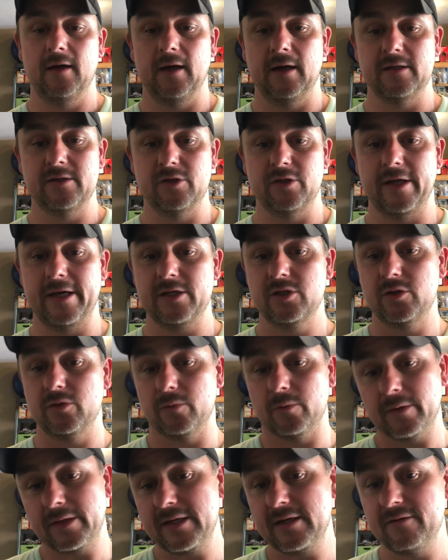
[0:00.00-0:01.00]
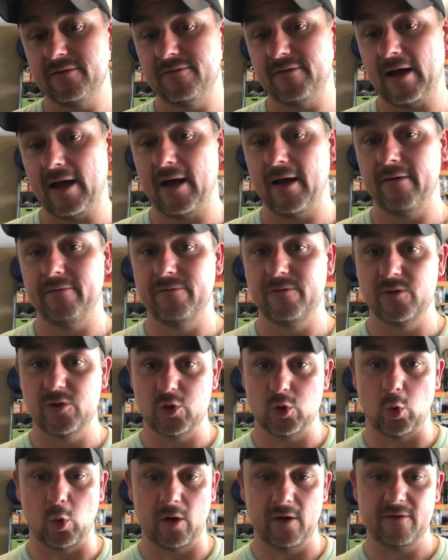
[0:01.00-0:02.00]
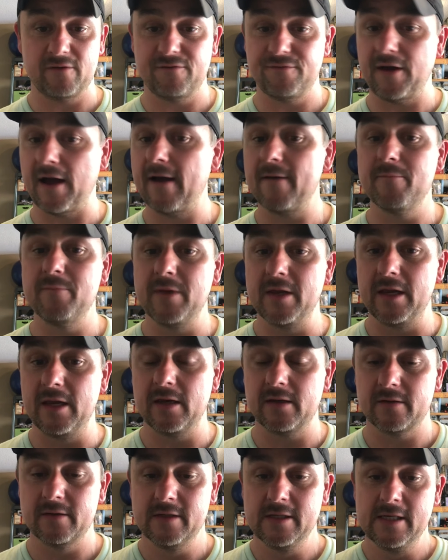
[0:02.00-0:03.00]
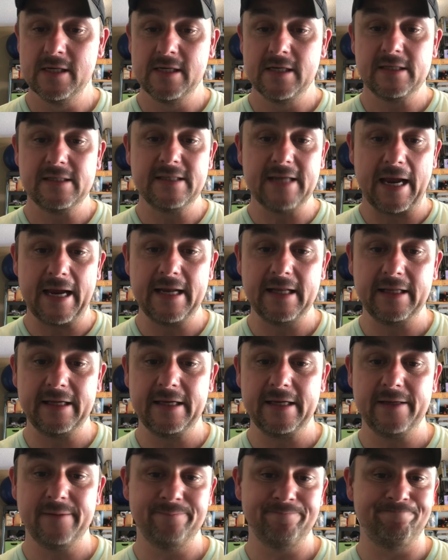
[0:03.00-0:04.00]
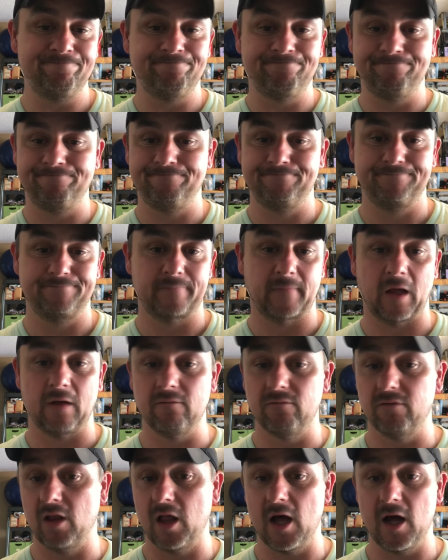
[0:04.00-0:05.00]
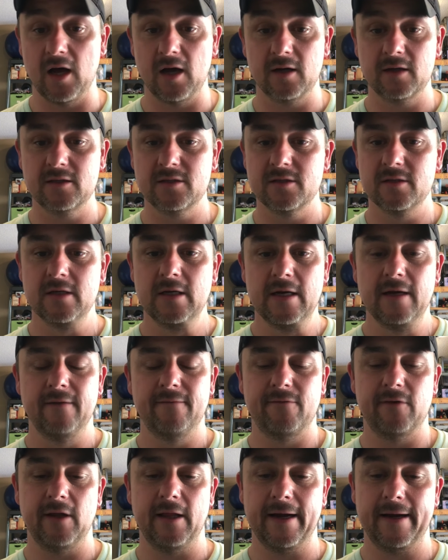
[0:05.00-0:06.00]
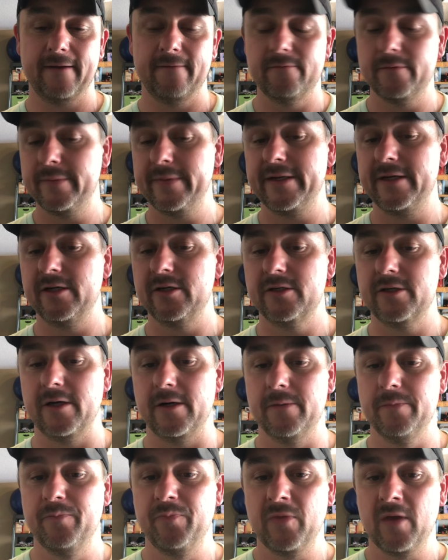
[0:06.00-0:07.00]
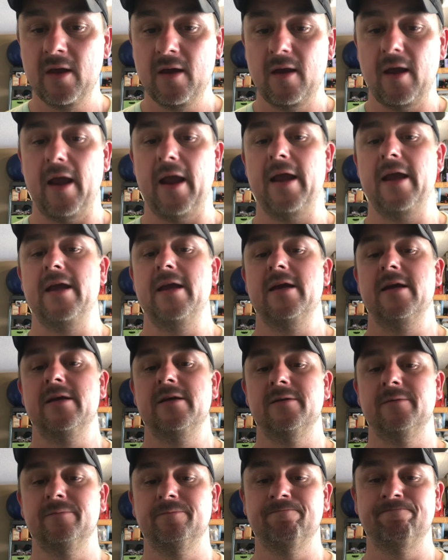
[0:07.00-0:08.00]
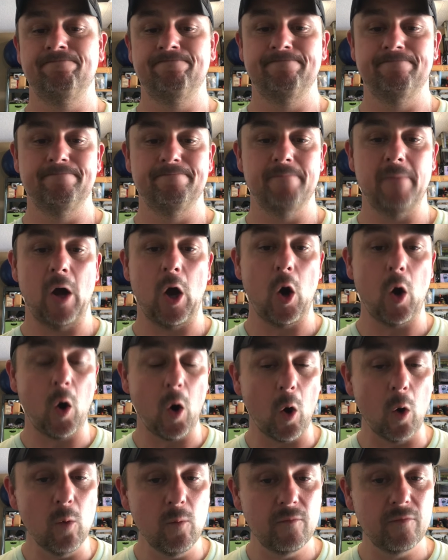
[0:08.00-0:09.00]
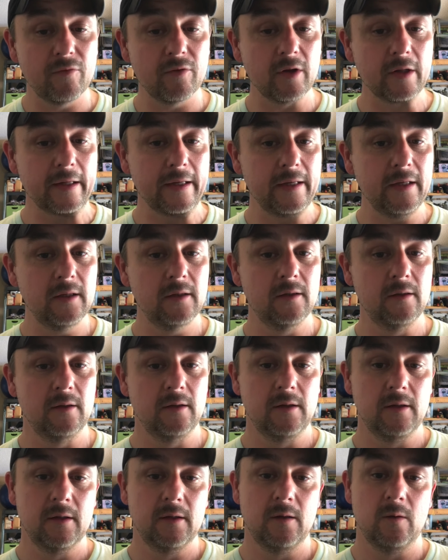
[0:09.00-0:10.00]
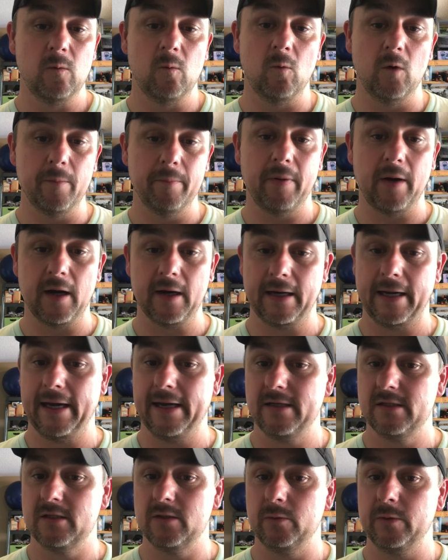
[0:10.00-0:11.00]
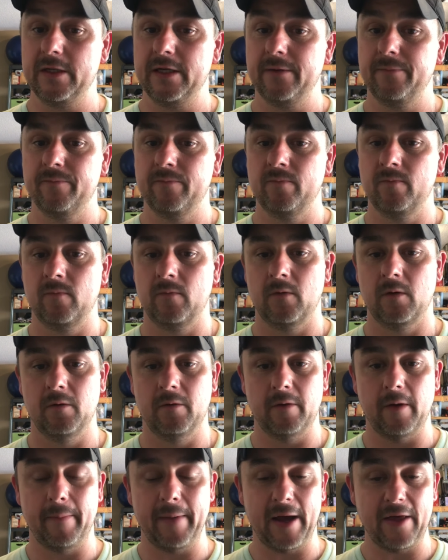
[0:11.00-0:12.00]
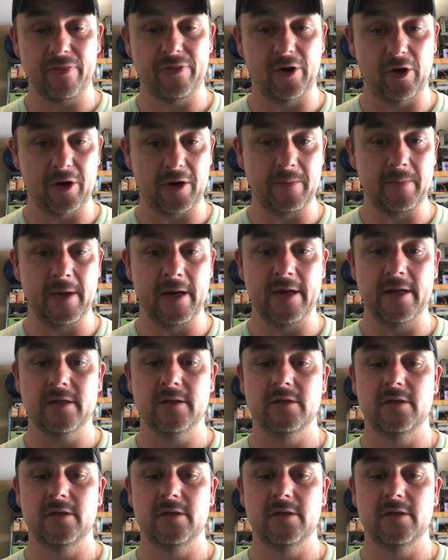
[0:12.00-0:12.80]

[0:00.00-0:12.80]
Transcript: So that's 3 to 5 short 5-minute daily vlogs, for lack of a better term, and hopefully one podcast a week, about 30 minutes.